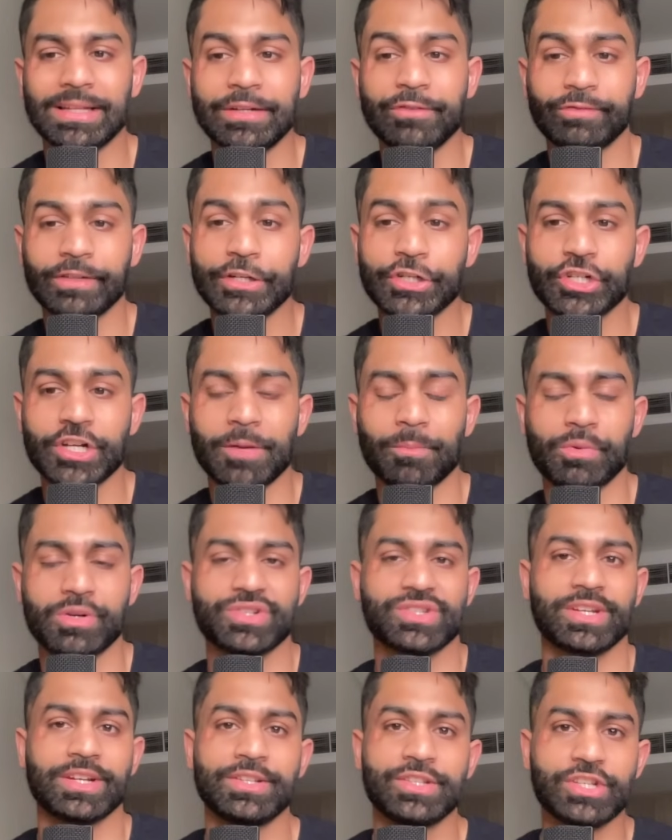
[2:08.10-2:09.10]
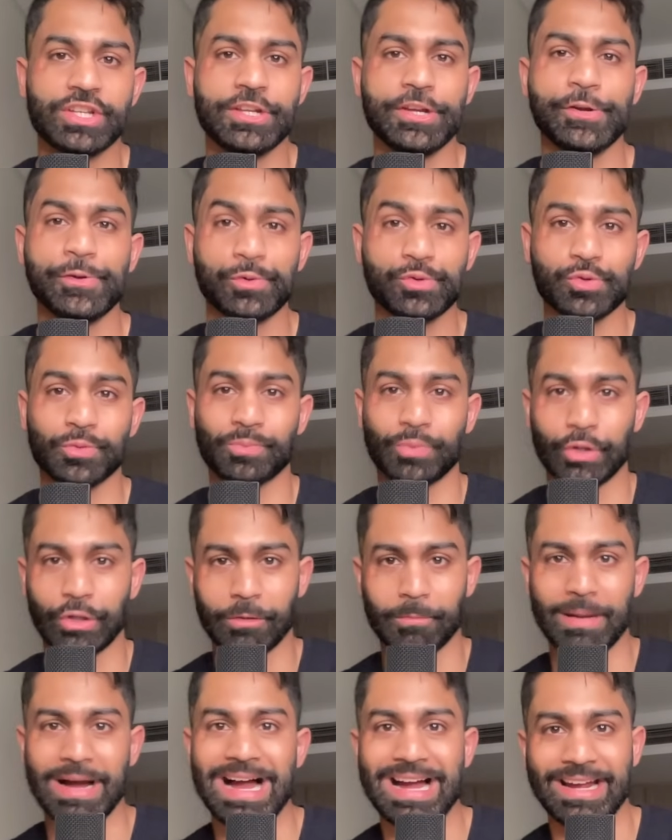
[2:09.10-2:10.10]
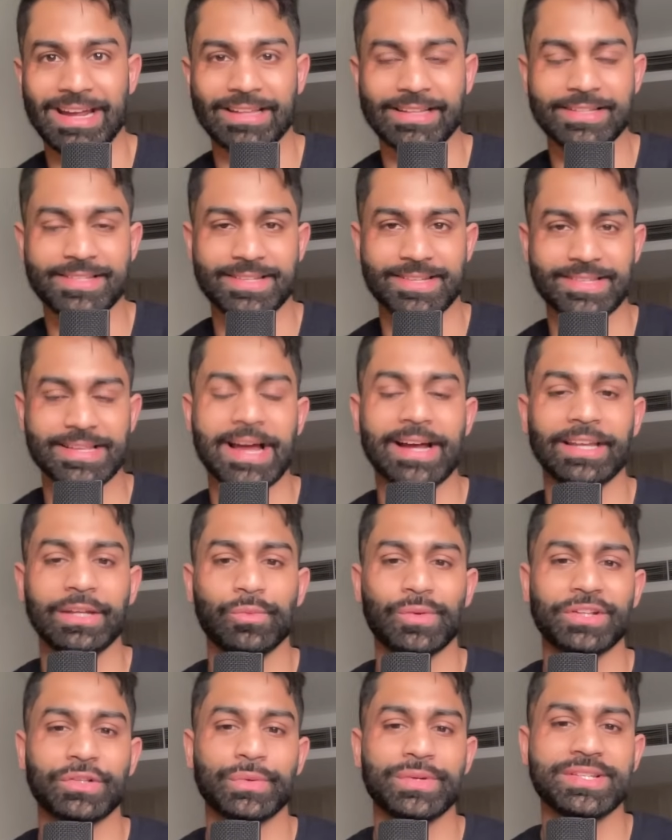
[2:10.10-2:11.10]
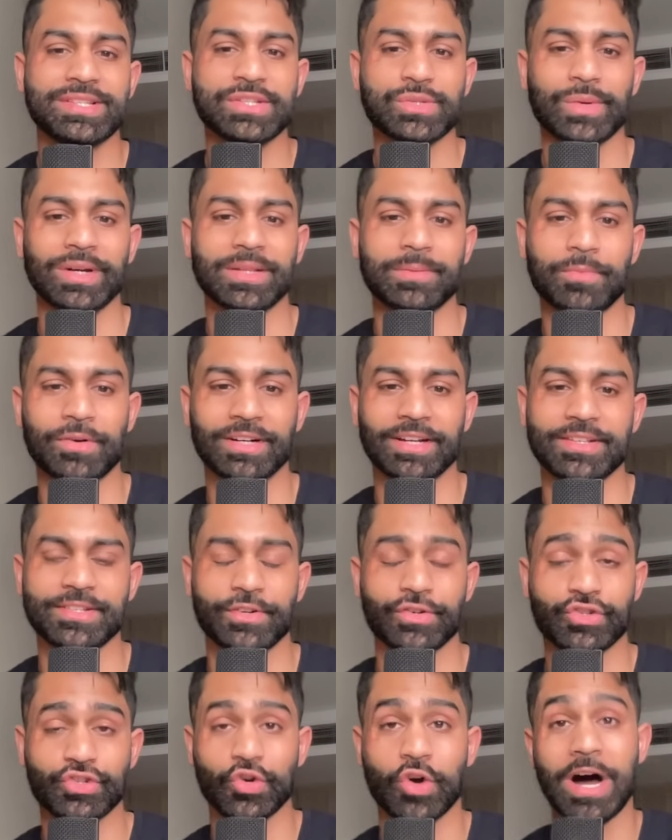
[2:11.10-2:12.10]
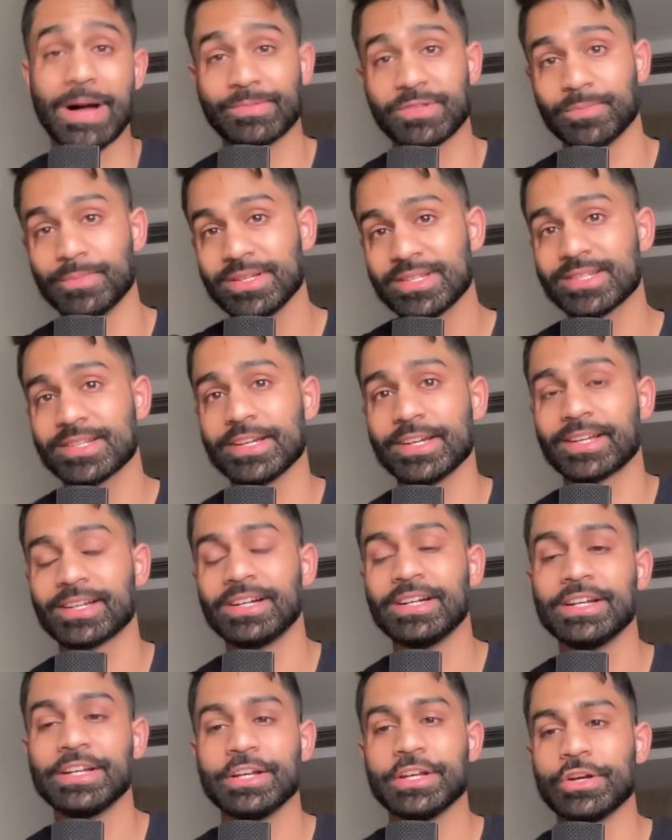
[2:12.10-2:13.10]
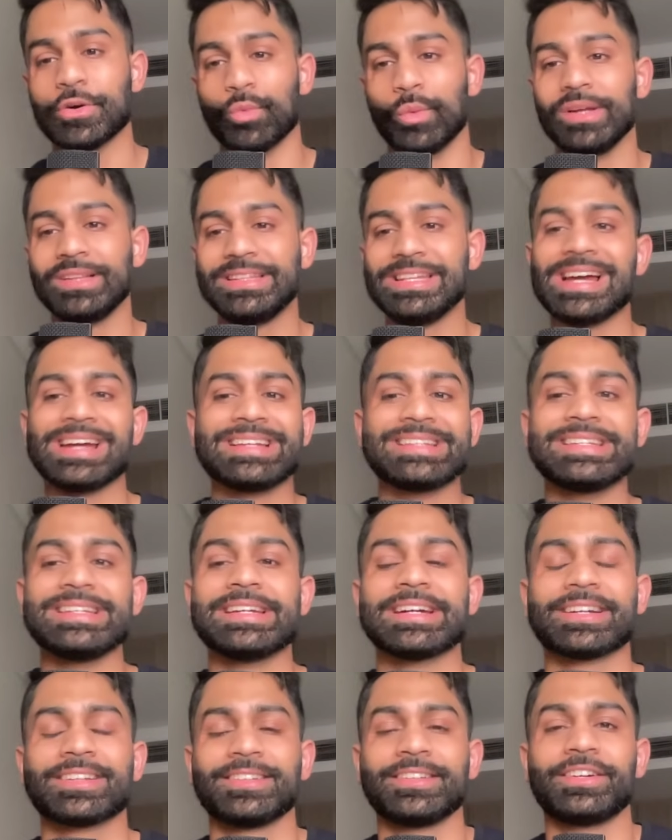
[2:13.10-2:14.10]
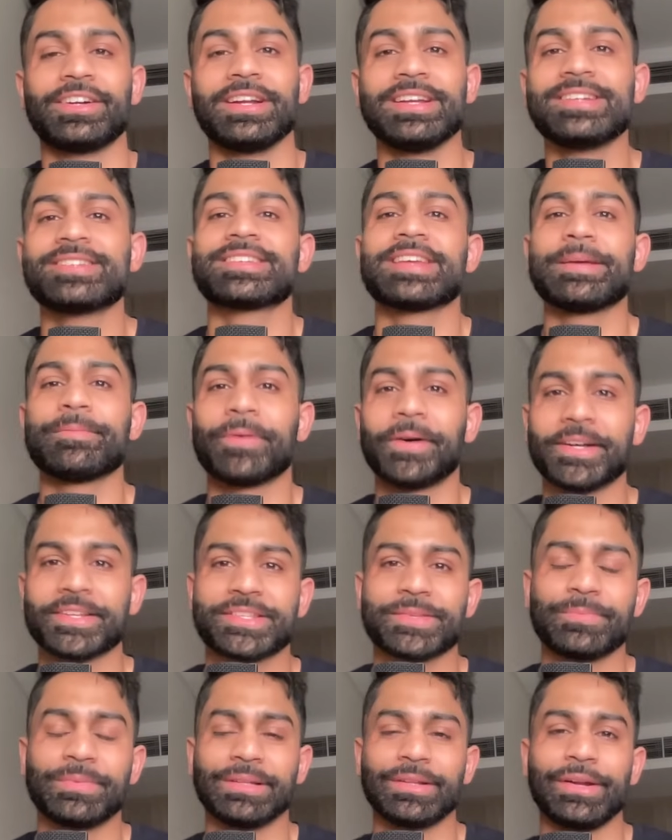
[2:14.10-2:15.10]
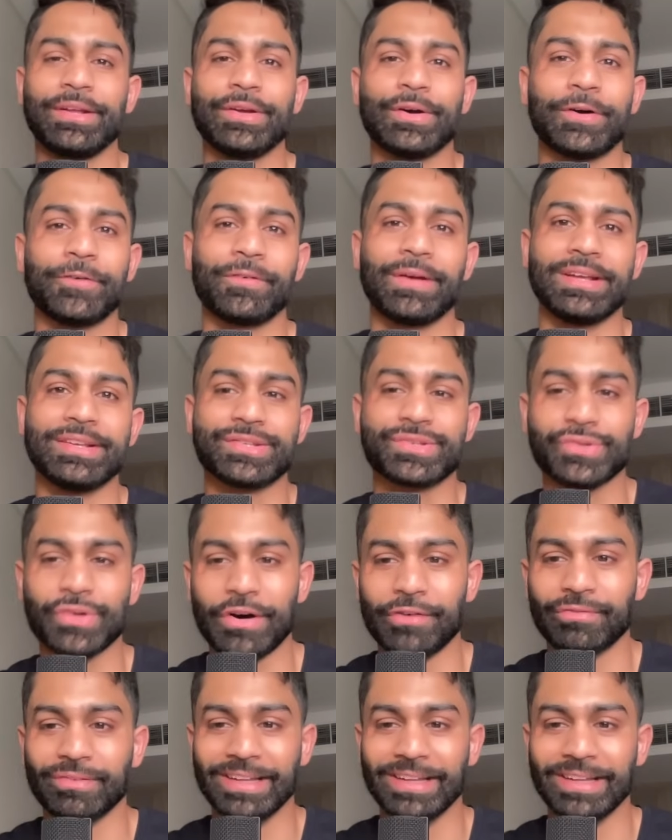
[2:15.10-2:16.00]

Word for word: inflation numbers continue to pull back. And that's exactly one of the reasons why the markets are so optimistic with the idea that there is a possibility of a soft